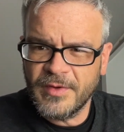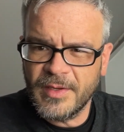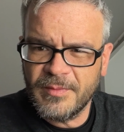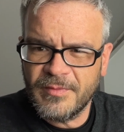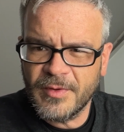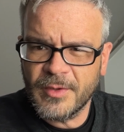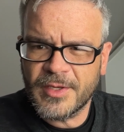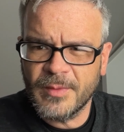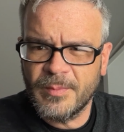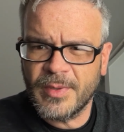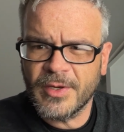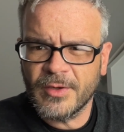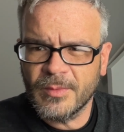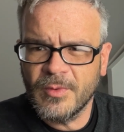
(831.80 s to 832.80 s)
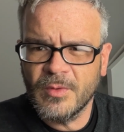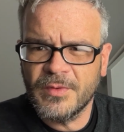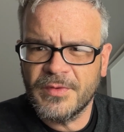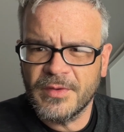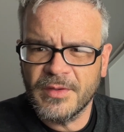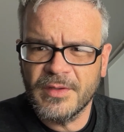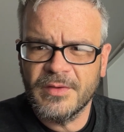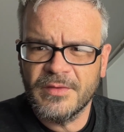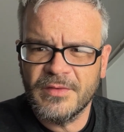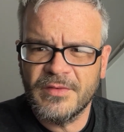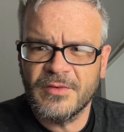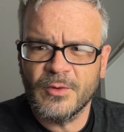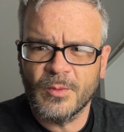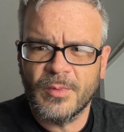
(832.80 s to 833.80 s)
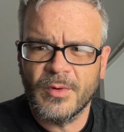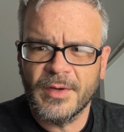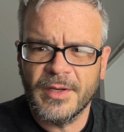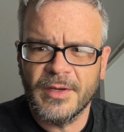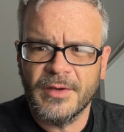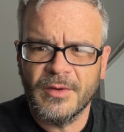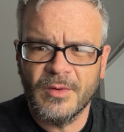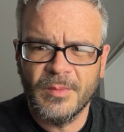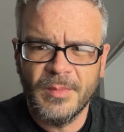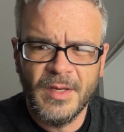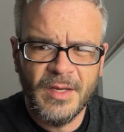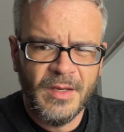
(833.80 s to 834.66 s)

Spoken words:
vape, very comparable to the 0.8 ohm